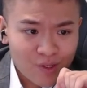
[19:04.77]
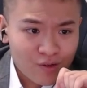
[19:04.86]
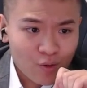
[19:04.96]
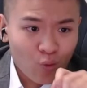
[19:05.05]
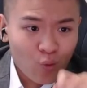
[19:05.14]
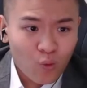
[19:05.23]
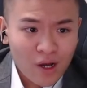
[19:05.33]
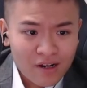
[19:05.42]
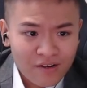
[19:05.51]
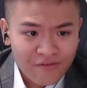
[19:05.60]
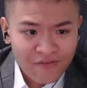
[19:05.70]
So what are
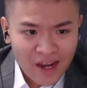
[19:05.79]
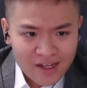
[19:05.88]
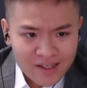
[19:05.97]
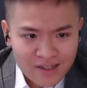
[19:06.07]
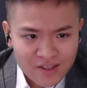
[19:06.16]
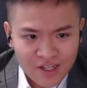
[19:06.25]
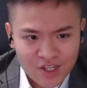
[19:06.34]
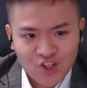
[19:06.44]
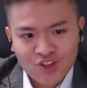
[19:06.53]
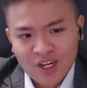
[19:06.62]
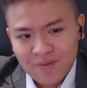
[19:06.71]
the factors that
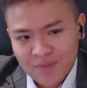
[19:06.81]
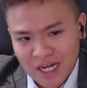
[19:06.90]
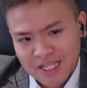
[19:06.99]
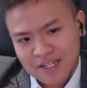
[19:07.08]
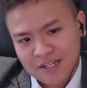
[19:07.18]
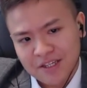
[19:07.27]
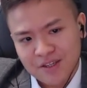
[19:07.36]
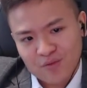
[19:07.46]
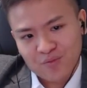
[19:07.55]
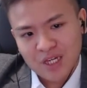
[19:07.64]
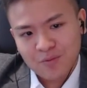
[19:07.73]
shape the identities
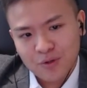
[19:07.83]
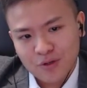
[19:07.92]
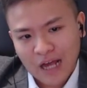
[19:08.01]
of people